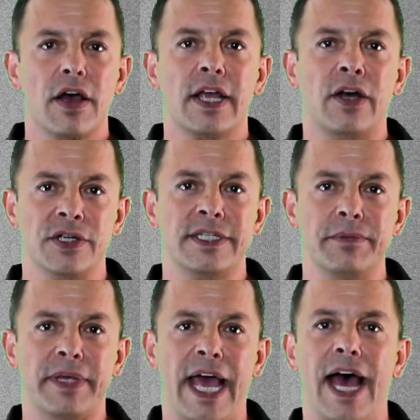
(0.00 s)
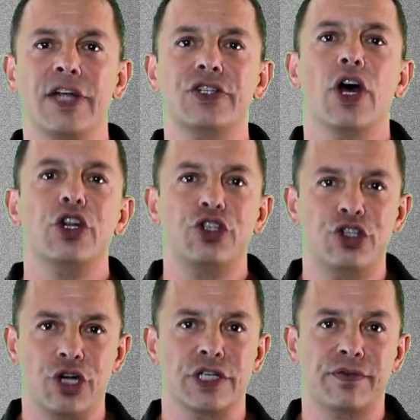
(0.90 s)
custom cast
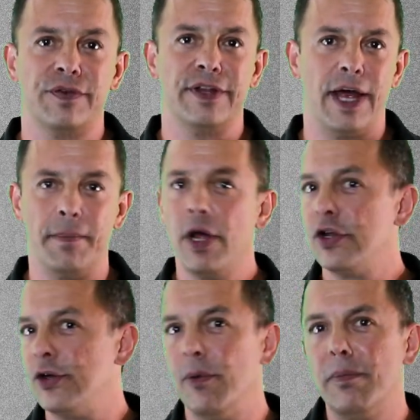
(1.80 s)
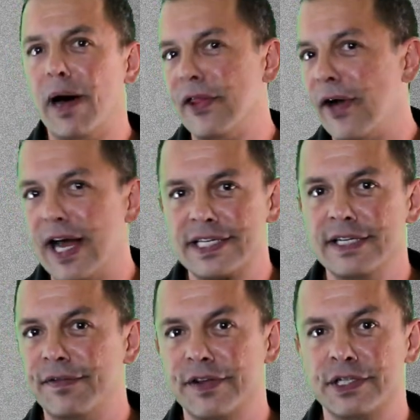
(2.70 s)
just for them. Don't bother asking for the